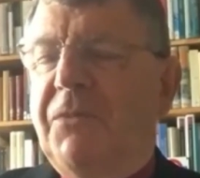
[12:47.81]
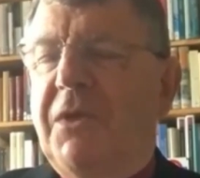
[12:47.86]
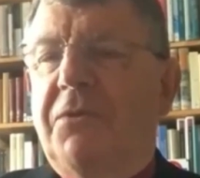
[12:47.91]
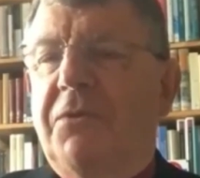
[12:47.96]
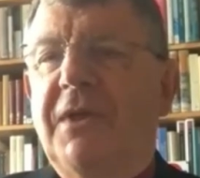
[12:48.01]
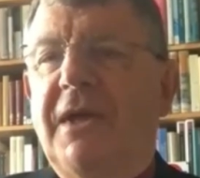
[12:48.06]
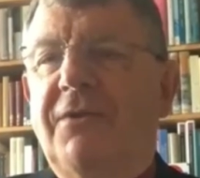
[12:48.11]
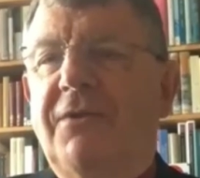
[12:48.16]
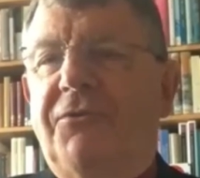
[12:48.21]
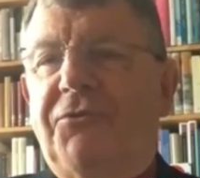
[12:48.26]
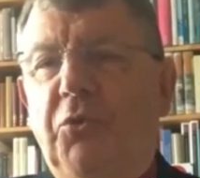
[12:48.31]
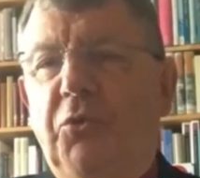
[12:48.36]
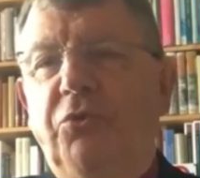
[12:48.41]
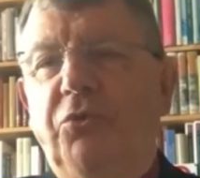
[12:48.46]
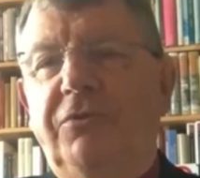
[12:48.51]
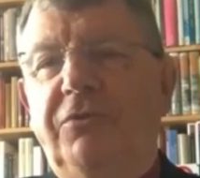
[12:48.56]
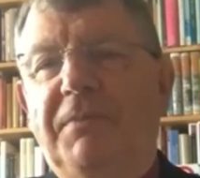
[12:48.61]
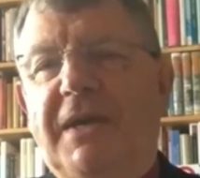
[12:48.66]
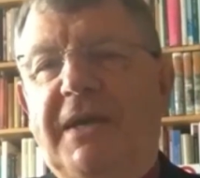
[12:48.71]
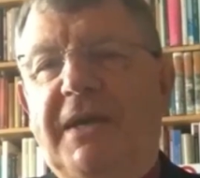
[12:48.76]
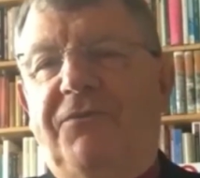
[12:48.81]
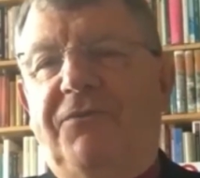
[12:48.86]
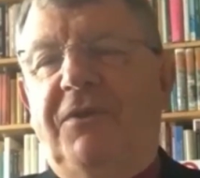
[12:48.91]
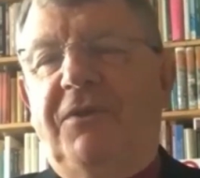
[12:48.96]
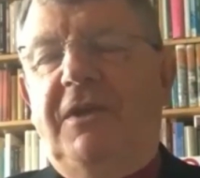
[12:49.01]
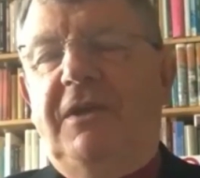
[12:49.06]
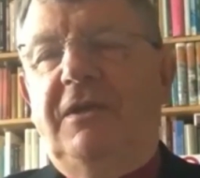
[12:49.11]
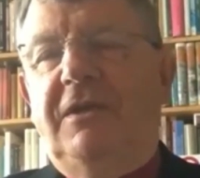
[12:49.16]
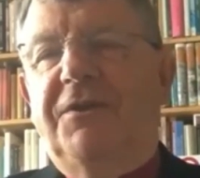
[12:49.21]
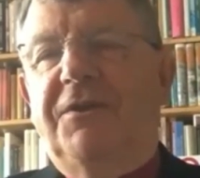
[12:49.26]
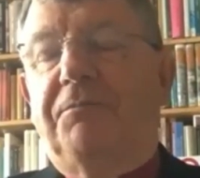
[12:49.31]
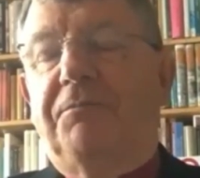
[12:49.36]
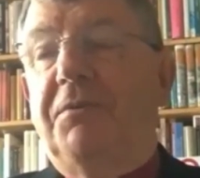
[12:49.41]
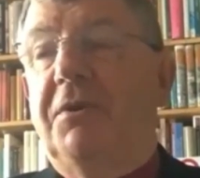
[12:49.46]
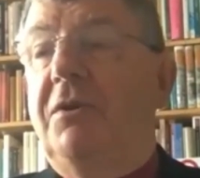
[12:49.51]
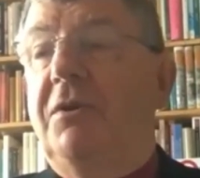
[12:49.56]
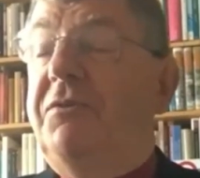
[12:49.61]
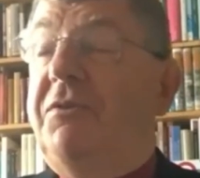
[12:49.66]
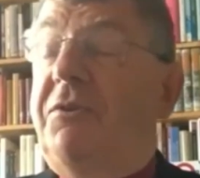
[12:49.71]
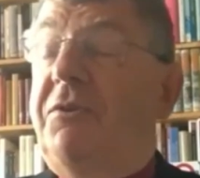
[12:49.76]
that sort of magazine, I
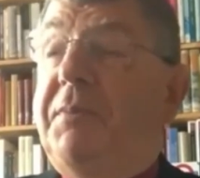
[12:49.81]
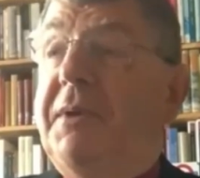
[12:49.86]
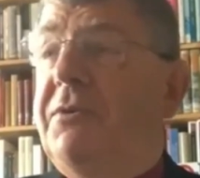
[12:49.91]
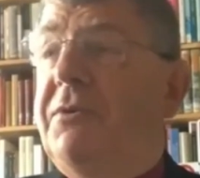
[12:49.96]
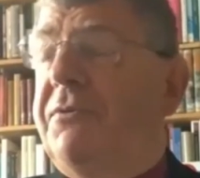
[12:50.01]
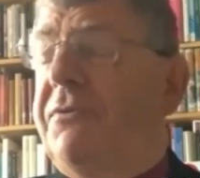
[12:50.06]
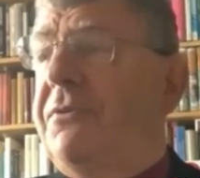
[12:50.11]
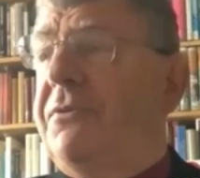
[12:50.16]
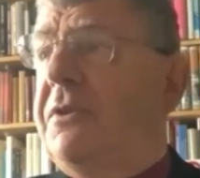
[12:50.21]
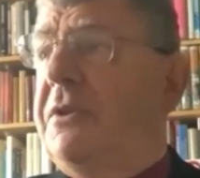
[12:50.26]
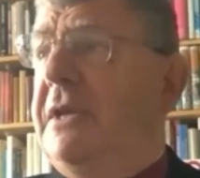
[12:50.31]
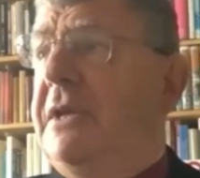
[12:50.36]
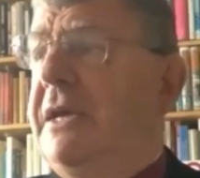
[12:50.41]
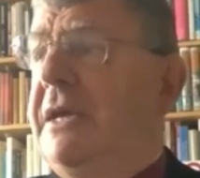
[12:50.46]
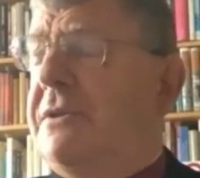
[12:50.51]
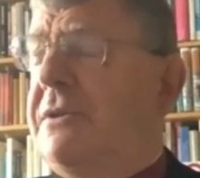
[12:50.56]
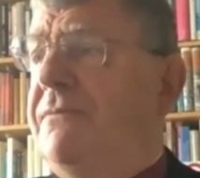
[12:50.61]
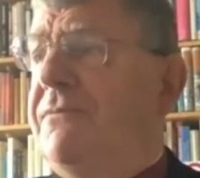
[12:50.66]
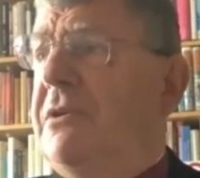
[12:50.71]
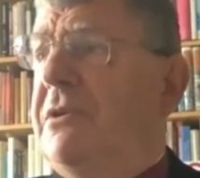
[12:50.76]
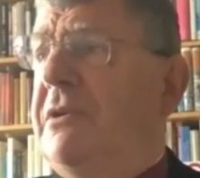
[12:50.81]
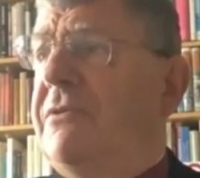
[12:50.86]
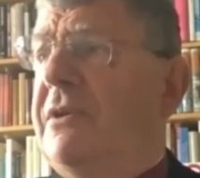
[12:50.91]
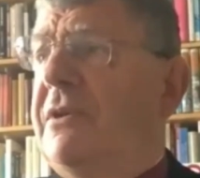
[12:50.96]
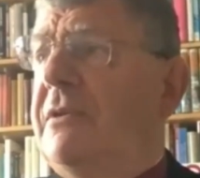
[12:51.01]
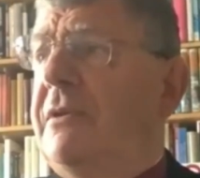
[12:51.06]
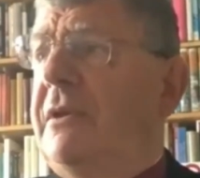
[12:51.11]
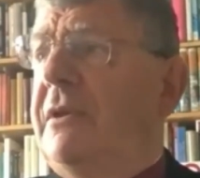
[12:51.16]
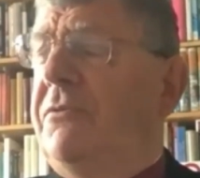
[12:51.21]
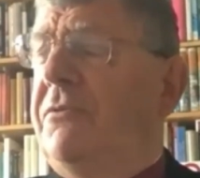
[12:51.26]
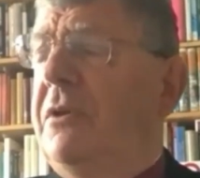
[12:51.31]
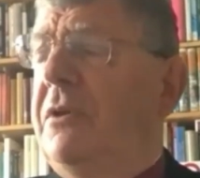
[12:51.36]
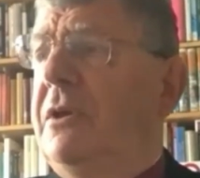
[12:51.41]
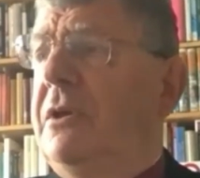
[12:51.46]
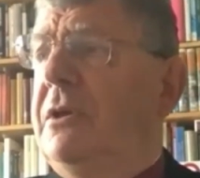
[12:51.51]
suppose it's because of the net and various other things.